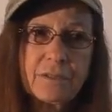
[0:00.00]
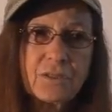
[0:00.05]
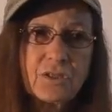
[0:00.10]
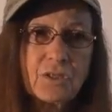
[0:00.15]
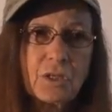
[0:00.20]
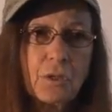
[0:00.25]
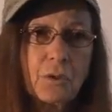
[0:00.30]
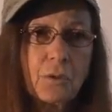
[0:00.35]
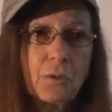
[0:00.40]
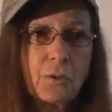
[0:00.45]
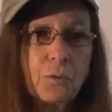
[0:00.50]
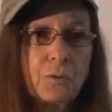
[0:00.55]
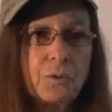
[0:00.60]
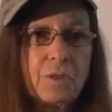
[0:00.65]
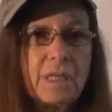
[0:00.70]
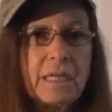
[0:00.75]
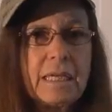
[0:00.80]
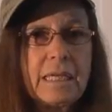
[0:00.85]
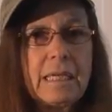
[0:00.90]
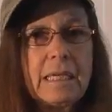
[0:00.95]
So
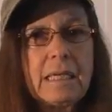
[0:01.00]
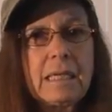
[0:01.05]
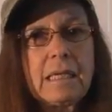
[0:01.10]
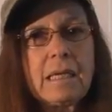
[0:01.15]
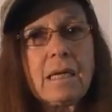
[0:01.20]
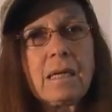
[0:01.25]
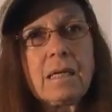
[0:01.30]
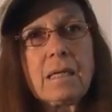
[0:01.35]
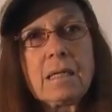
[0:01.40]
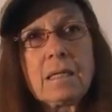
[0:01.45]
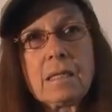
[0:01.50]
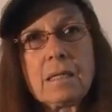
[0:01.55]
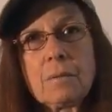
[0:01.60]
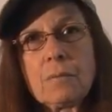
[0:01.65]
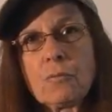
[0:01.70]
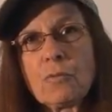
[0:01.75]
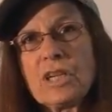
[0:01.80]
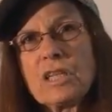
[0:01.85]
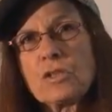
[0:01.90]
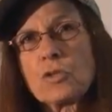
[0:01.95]
the
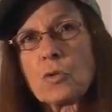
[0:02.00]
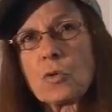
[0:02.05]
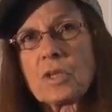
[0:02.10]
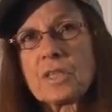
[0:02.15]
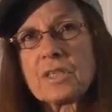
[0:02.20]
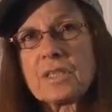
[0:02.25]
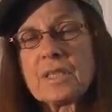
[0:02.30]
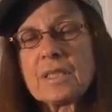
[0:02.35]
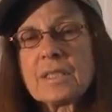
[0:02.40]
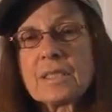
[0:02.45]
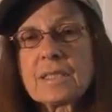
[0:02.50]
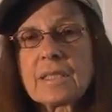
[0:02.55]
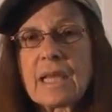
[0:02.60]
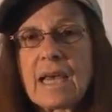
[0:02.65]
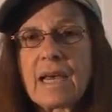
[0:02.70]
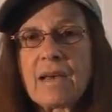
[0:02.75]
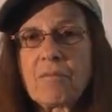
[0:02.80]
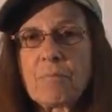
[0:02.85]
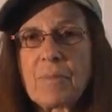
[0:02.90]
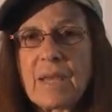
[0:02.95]
resources have